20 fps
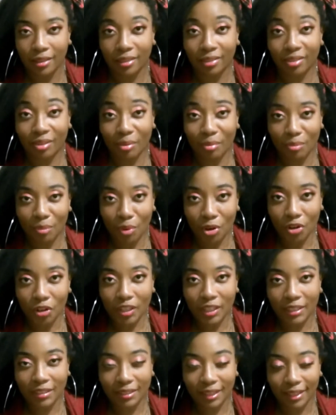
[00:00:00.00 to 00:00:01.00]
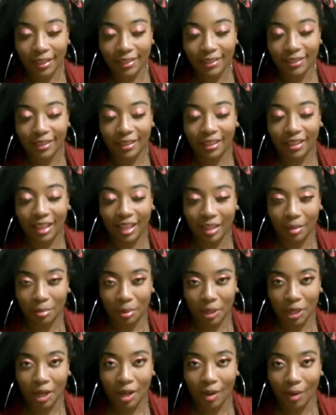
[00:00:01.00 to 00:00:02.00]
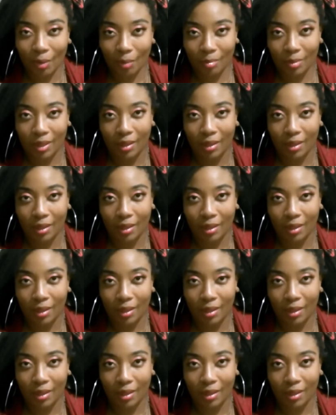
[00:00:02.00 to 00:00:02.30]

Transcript: the more excited they become